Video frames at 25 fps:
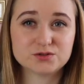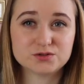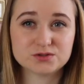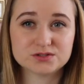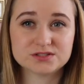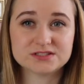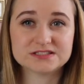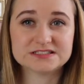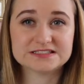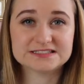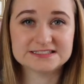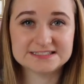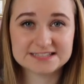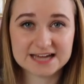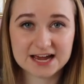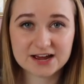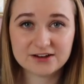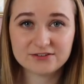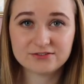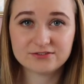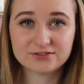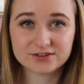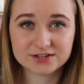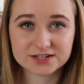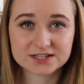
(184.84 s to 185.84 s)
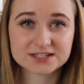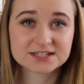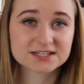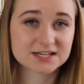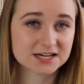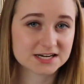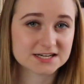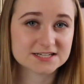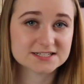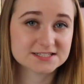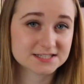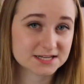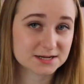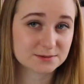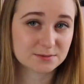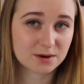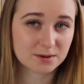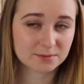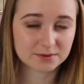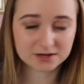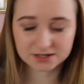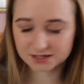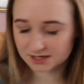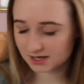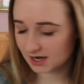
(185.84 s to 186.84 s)
you can definitely see
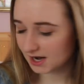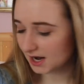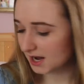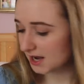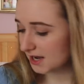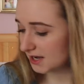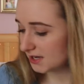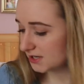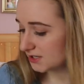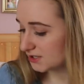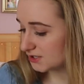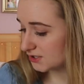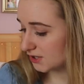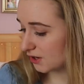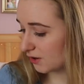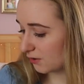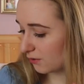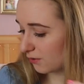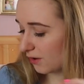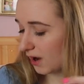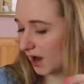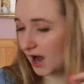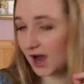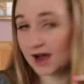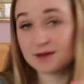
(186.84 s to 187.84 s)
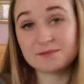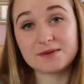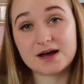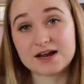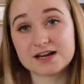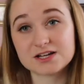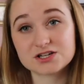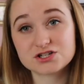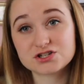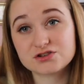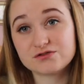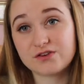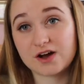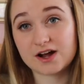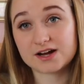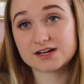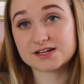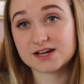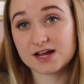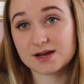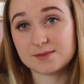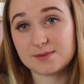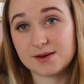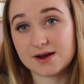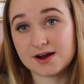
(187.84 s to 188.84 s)
my butt. So I managed to
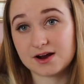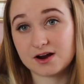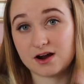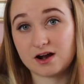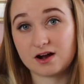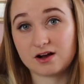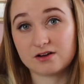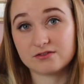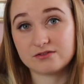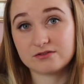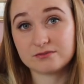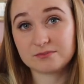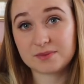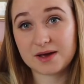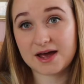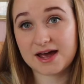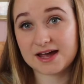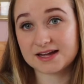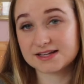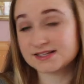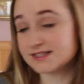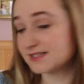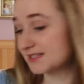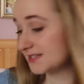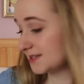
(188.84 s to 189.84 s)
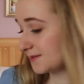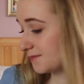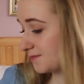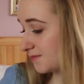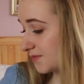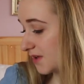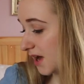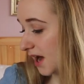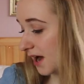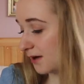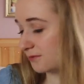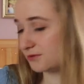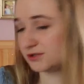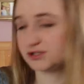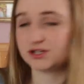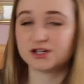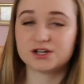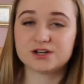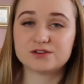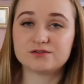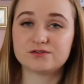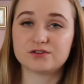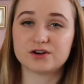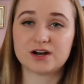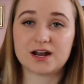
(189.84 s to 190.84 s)
find a pair of pants. I was
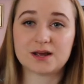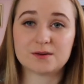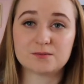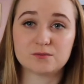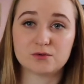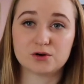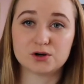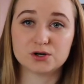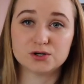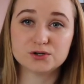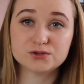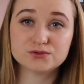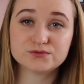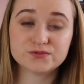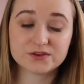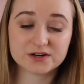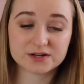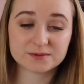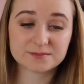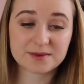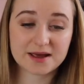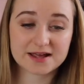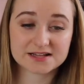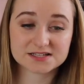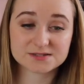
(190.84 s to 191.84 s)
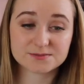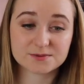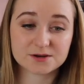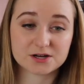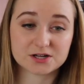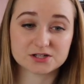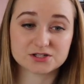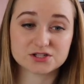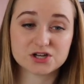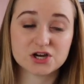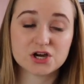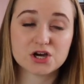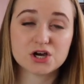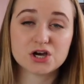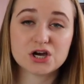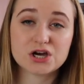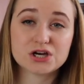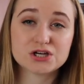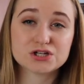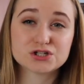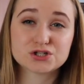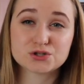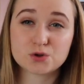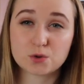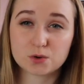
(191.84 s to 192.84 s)
looking for like more loose fitting pants because
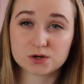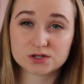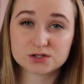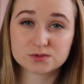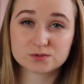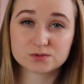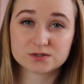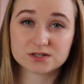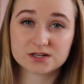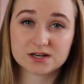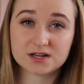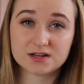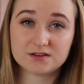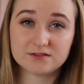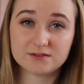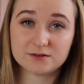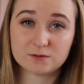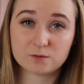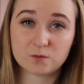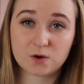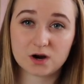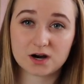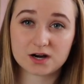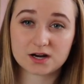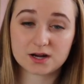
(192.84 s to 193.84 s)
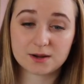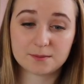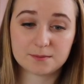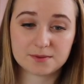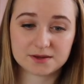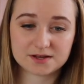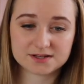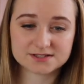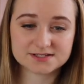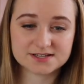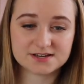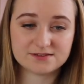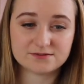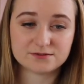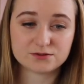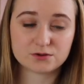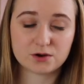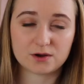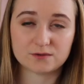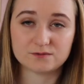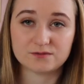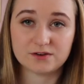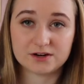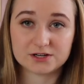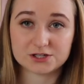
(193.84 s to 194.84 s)
shorts wouldn't even work, because even
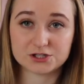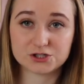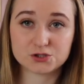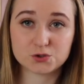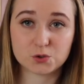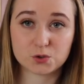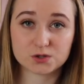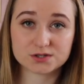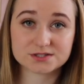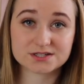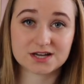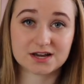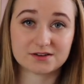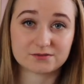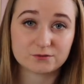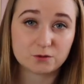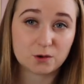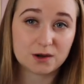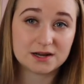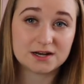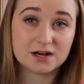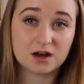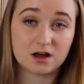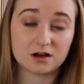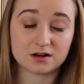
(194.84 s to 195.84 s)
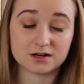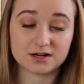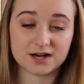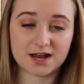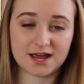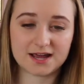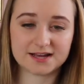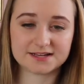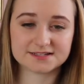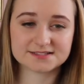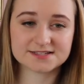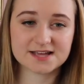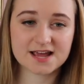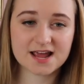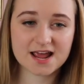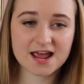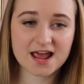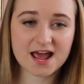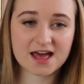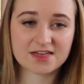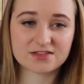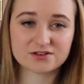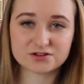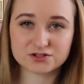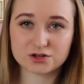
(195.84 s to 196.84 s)
though I'm very short, I have quite long legs
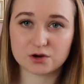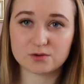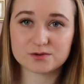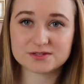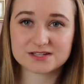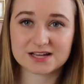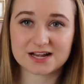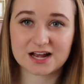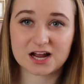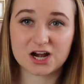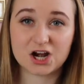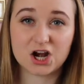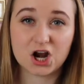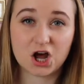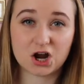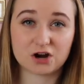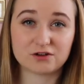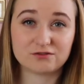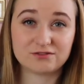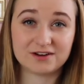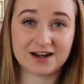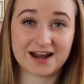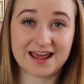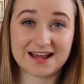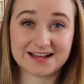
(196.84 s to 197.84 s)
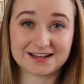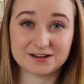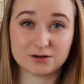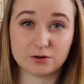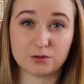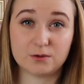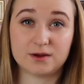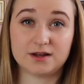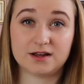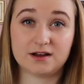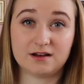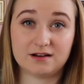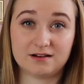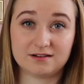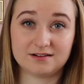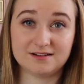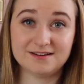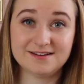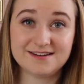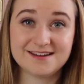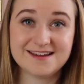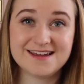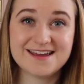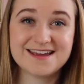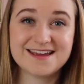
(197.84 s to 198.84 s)
and there's always like a lot of leg going on
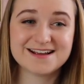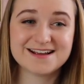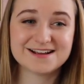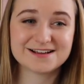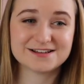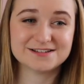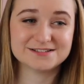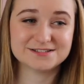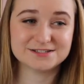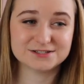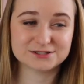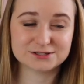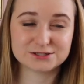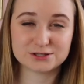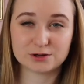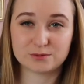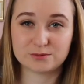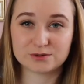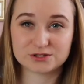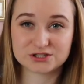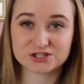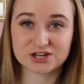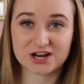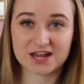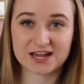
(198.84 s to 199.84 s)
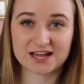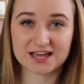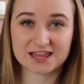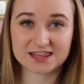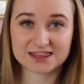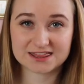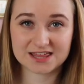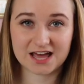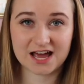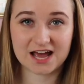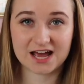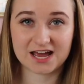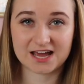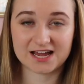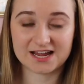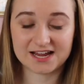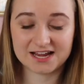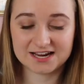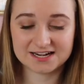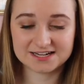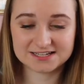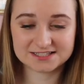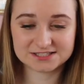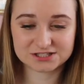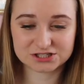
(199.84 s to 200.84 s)
because there's so much like
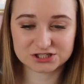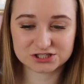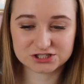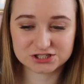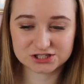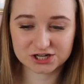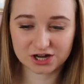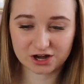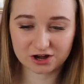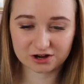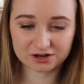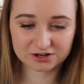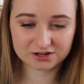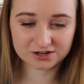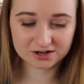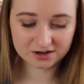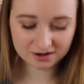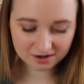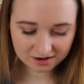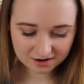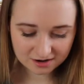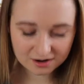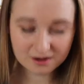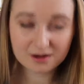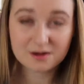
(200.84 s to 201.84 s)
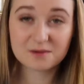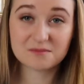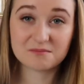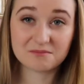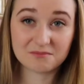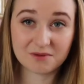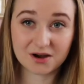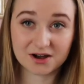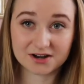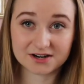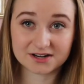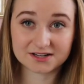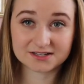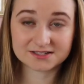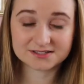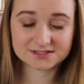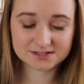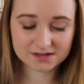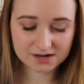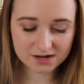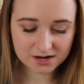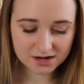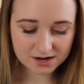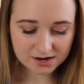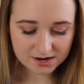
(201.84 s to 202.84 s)
thigh and it's just not
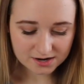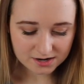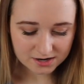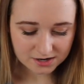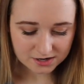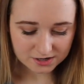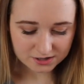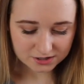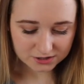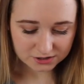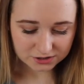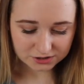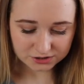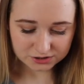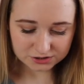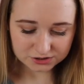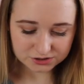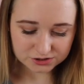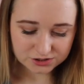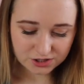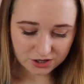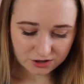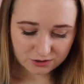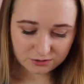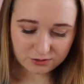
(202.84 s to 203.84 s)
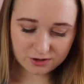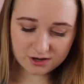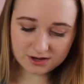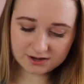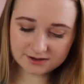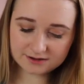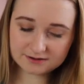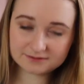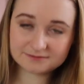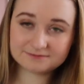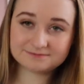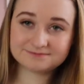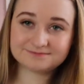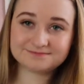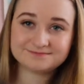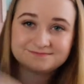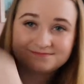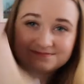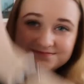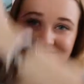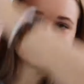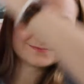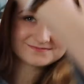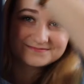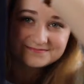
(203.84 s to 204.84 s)
modest. So
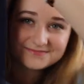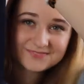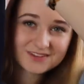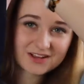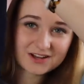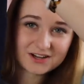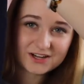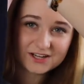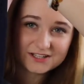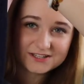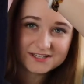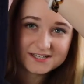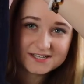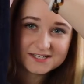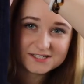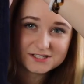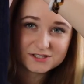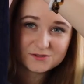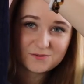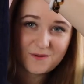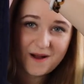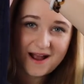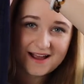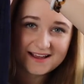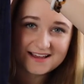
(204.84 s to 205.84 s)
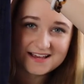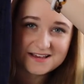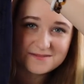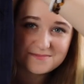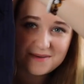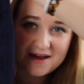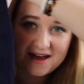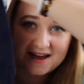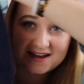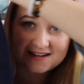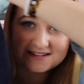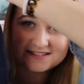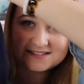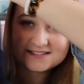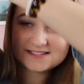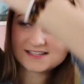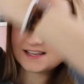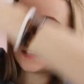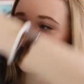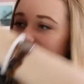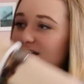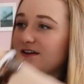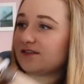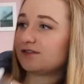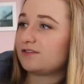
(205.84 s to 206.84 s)
got these swaggy pants
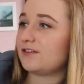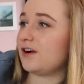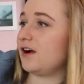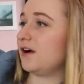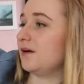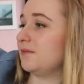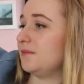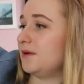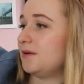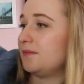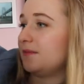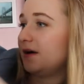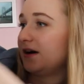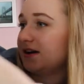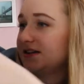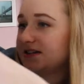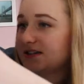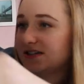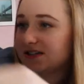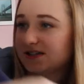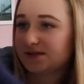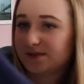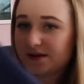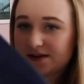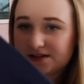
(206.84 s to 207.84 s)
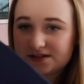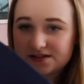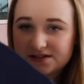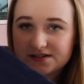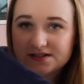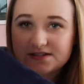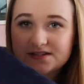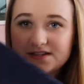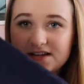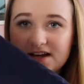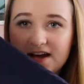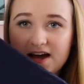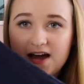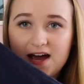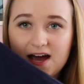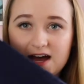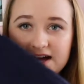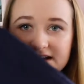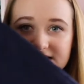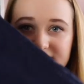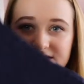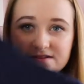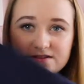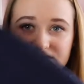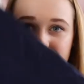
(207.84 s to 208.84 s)
from Marks and Spencer's,
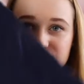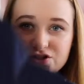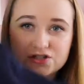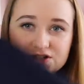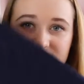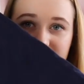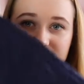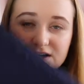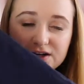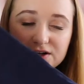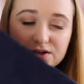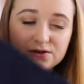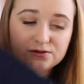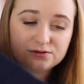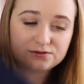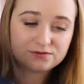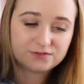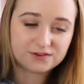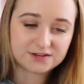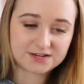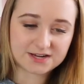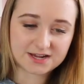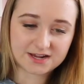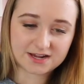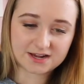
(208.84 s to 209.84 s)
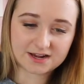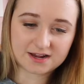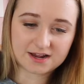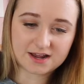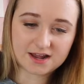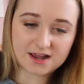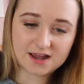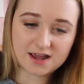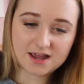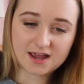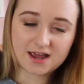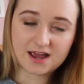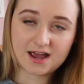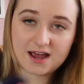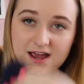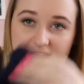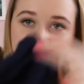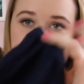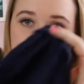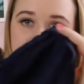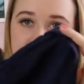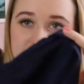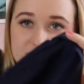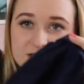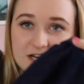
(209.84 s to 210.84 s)
and they're just like loose fitting
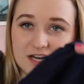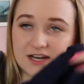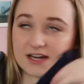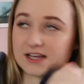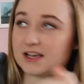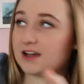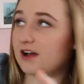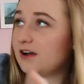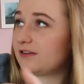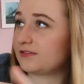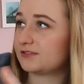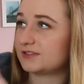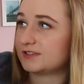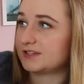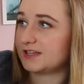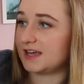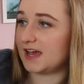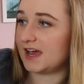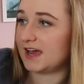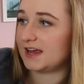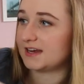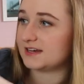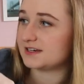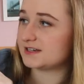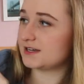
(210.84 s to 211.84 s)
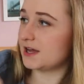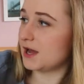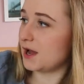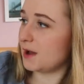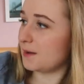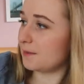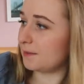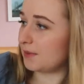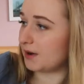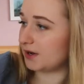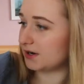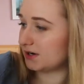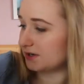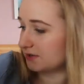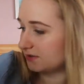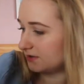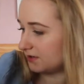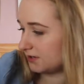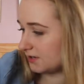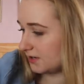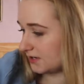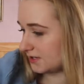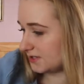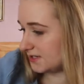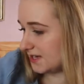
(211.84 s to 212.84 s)
and they're slightly cuffed at the end, but
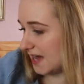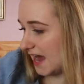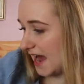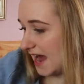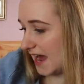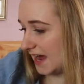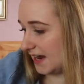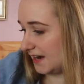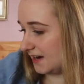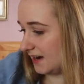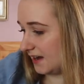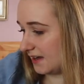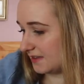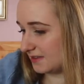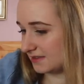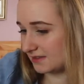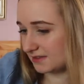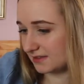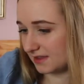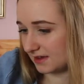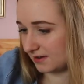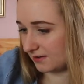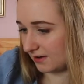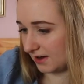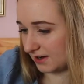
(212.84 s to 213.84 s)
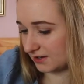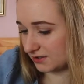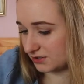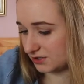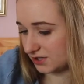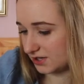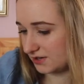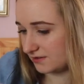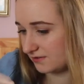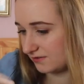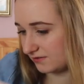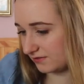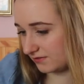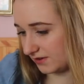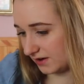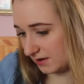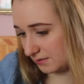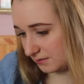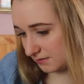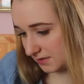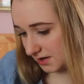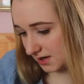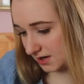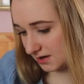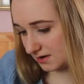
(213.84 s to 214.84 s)
they're a 10 and they actually
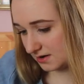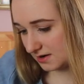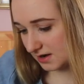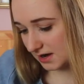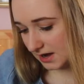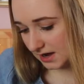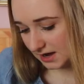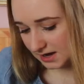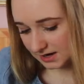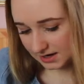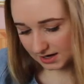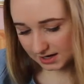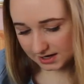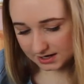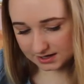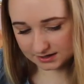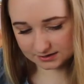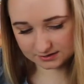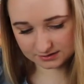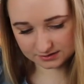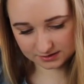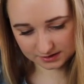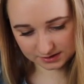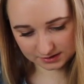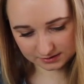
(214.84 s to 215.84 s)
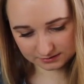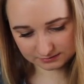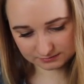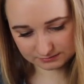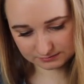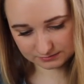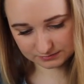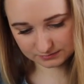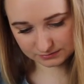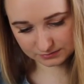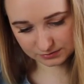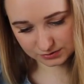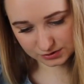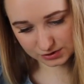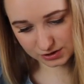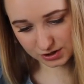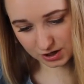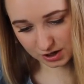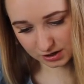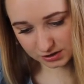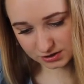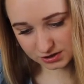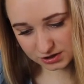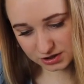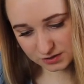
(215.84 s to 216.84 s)
fit me. Like, they're
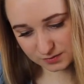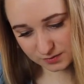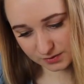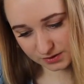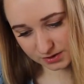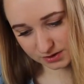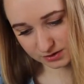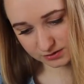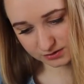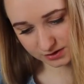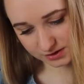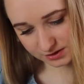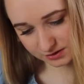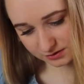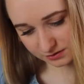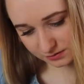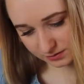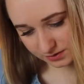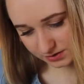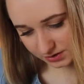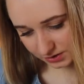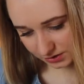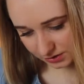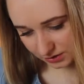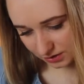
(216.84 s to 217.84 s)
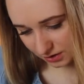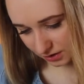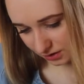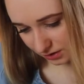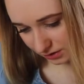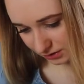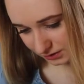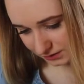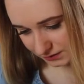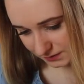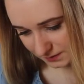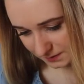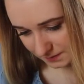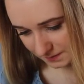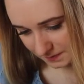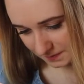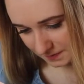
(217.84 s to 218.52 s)
not super loose. I don't know what they're called.